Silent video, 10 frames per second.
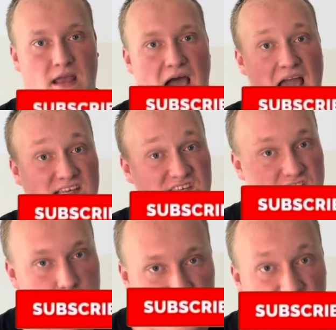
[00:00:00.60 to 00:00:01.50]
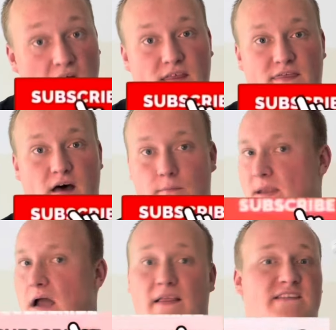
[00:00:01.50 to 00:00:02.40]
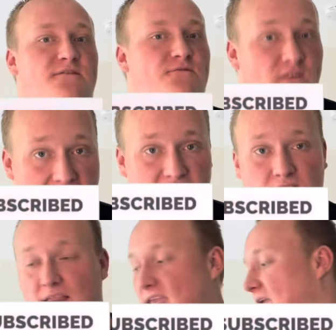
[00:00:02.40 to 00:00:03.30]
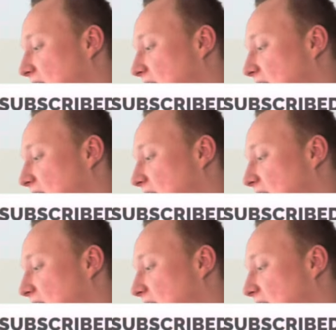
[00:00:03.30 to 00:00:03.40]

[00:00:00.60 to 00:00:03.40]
guys? You saw the thumbnail. It's finally